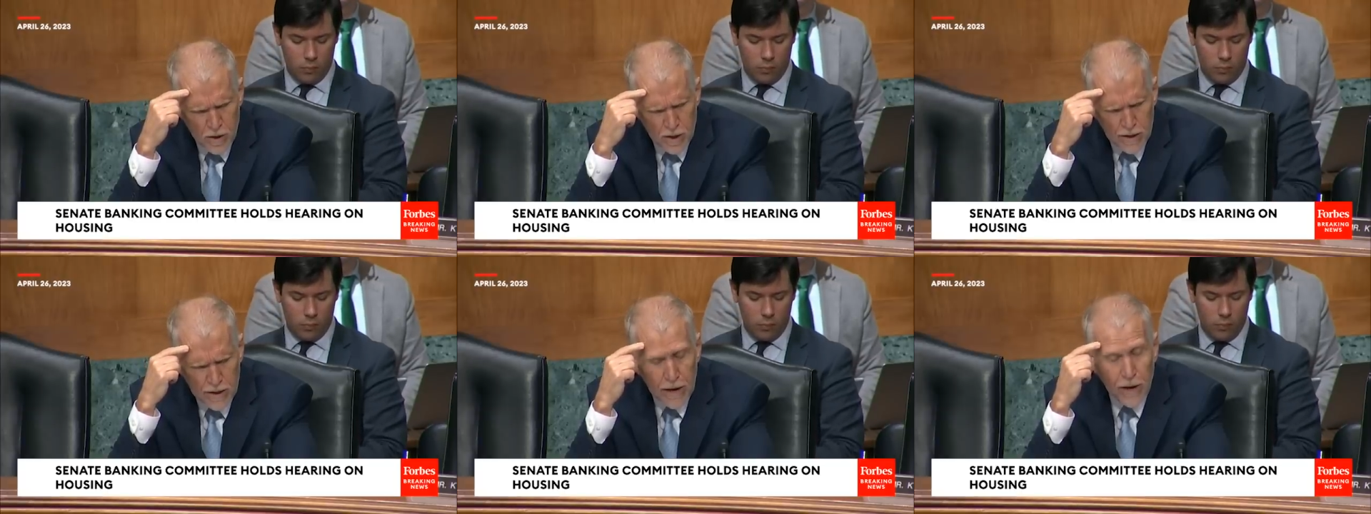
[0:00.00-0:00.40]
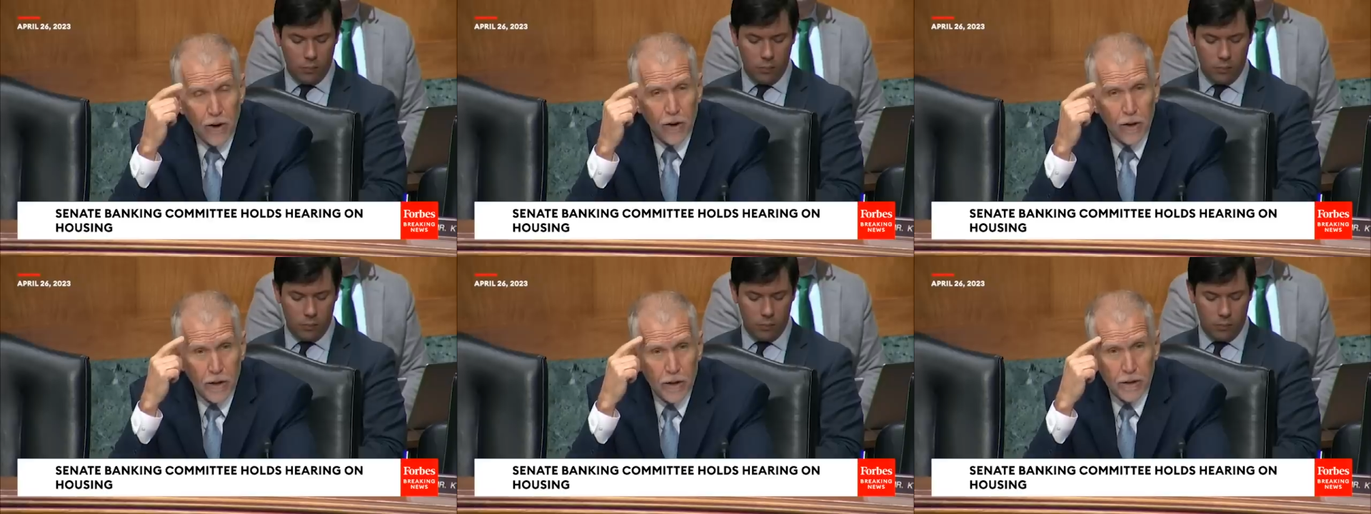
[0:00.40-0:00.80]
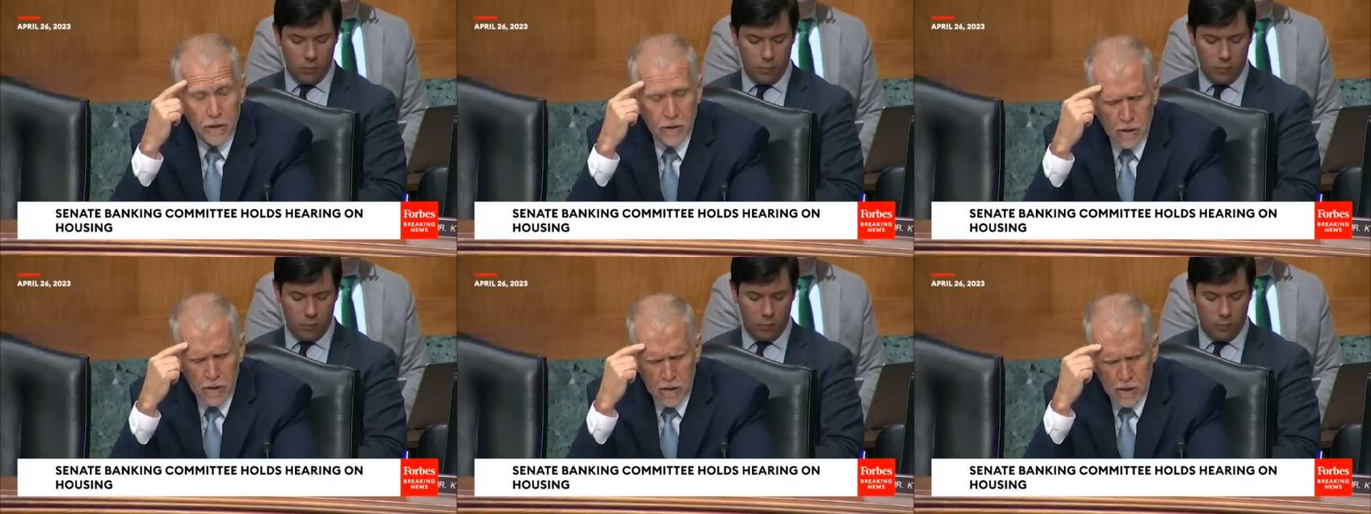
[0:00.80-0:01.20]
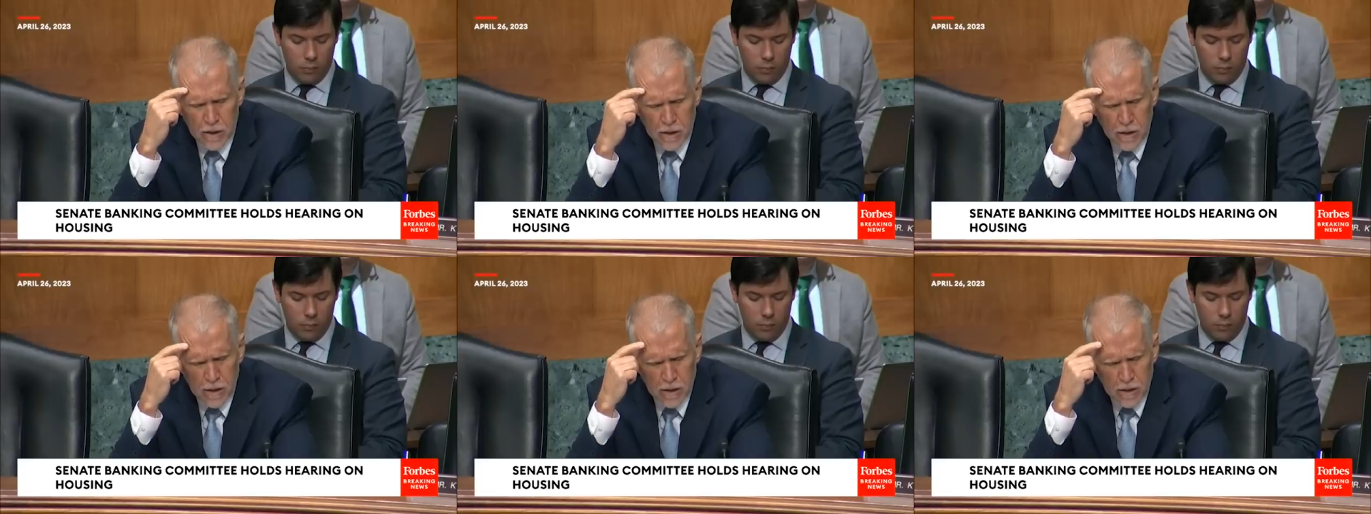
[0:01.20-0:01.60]
Speaker 1: Inherently,
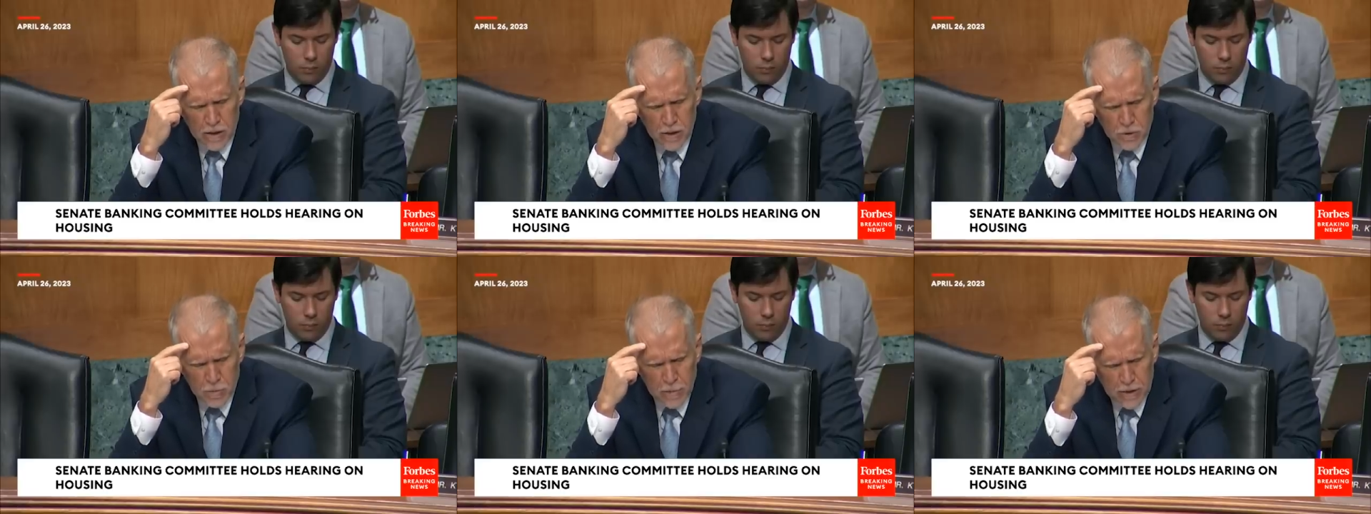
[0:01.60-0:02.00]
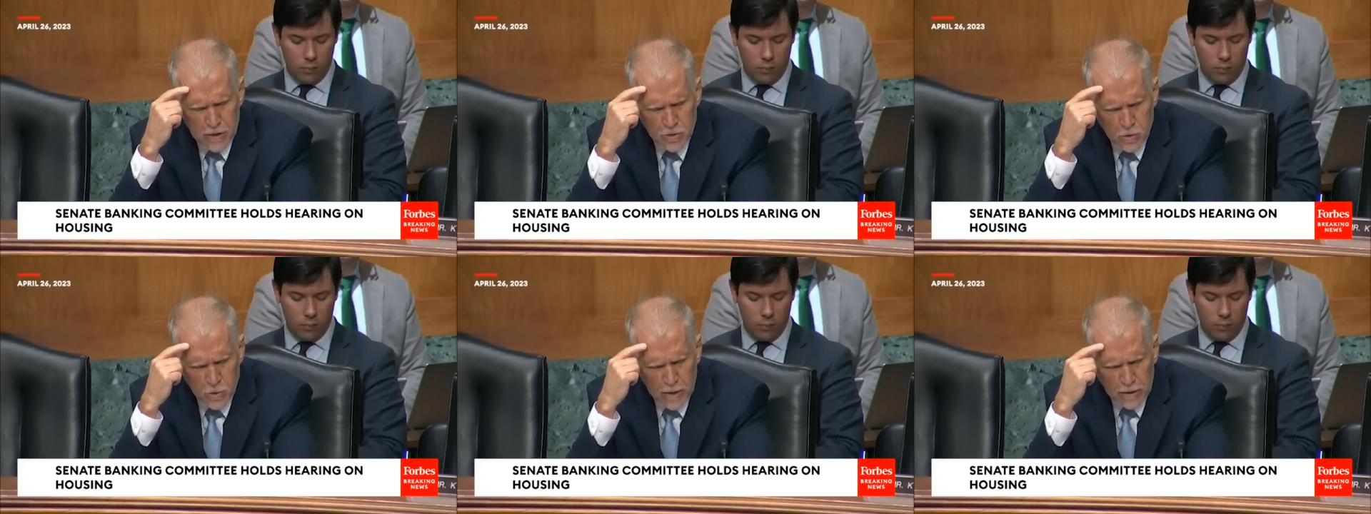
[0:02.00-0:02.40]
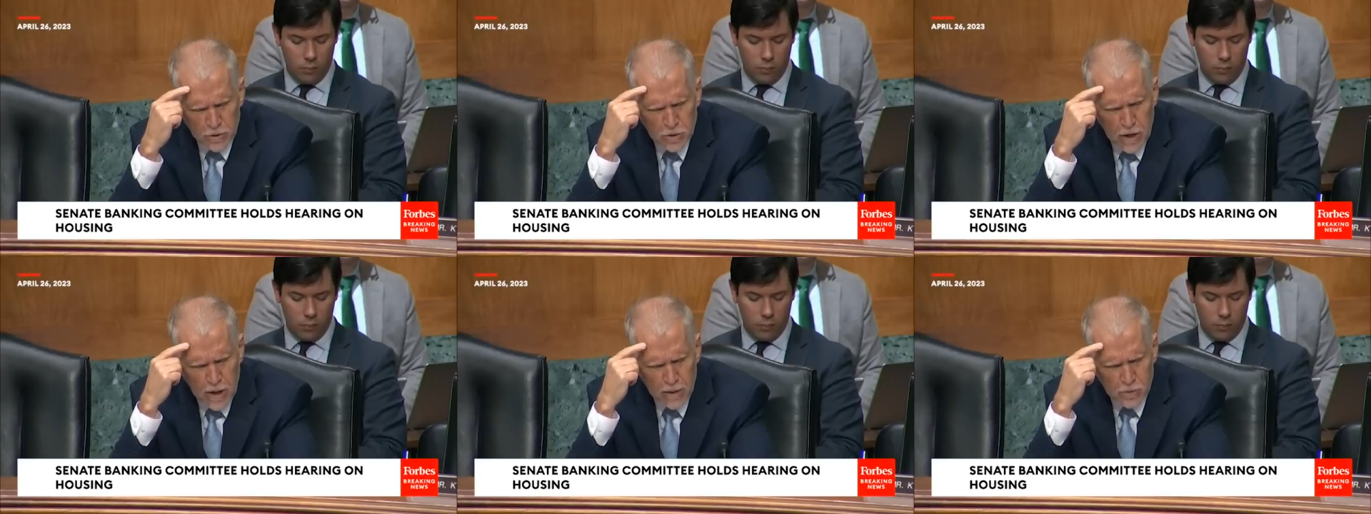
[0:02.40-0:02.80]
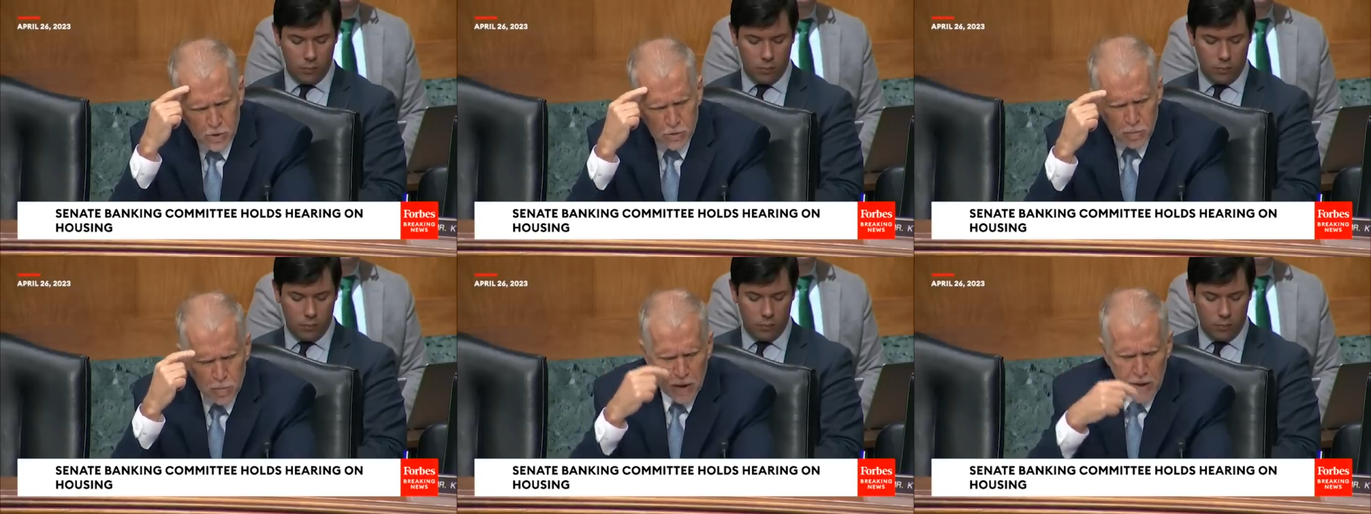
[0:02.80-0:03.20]
this means Director
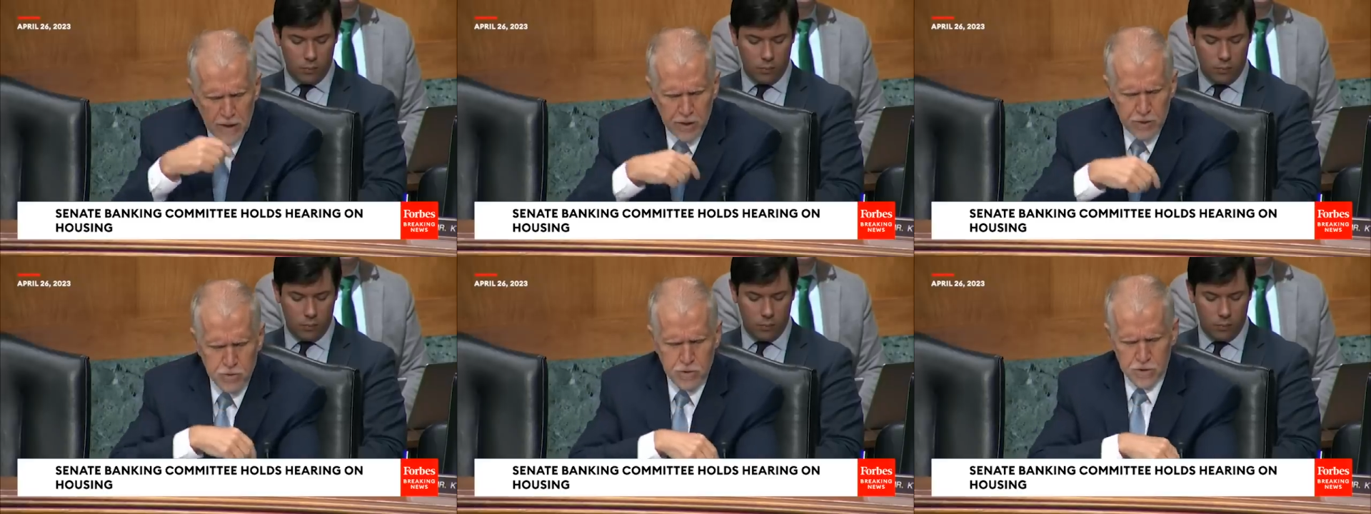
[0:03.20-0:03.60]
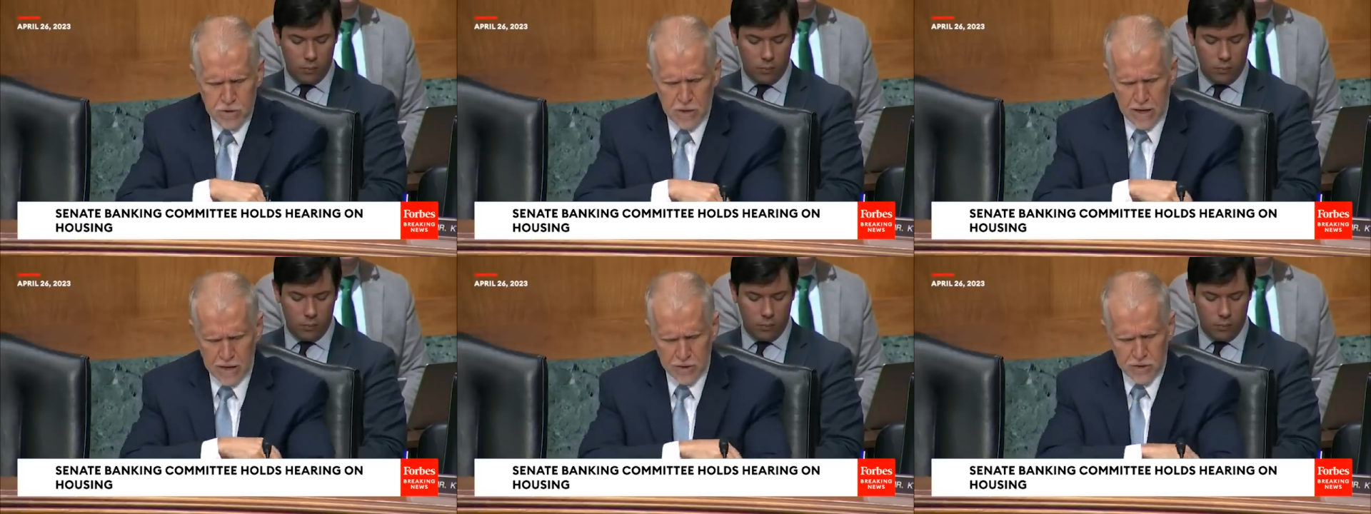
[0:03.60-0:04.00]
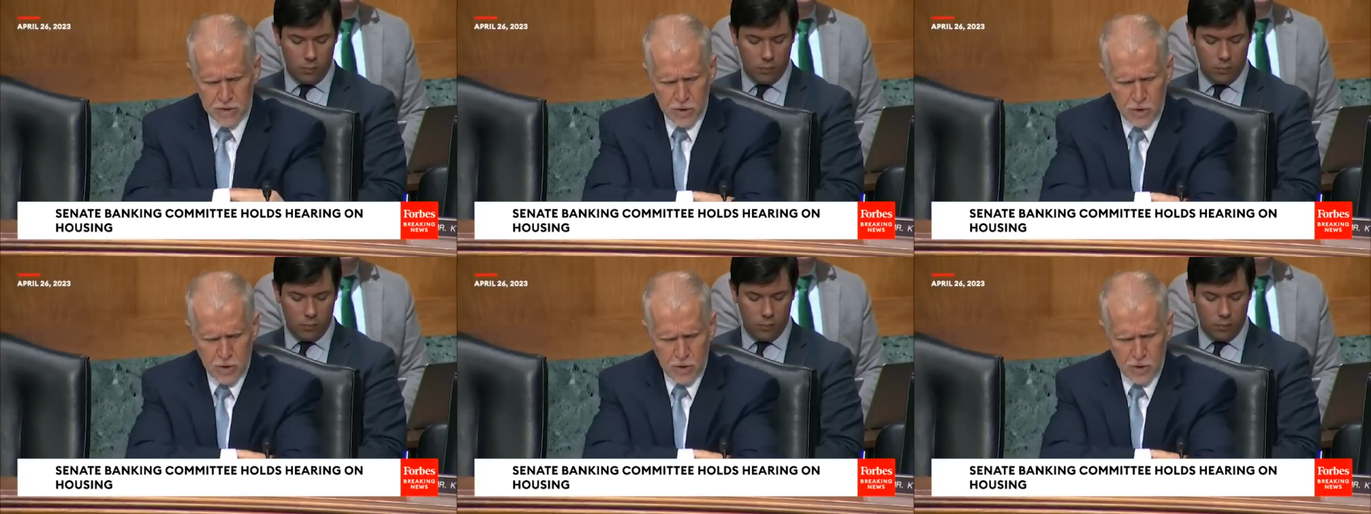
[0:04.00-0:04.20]
Thompson's plan is designed